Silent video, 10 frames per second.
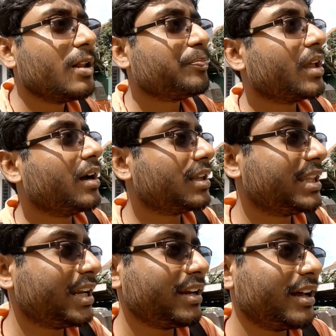
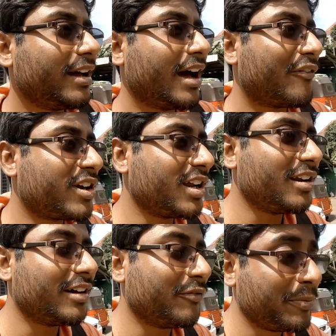
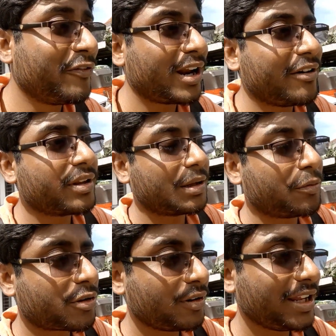Before I was
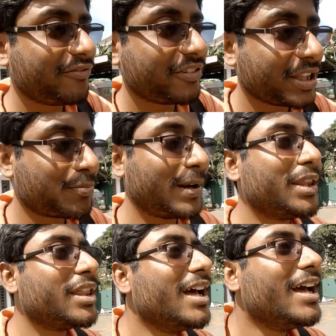supposed to leave his place,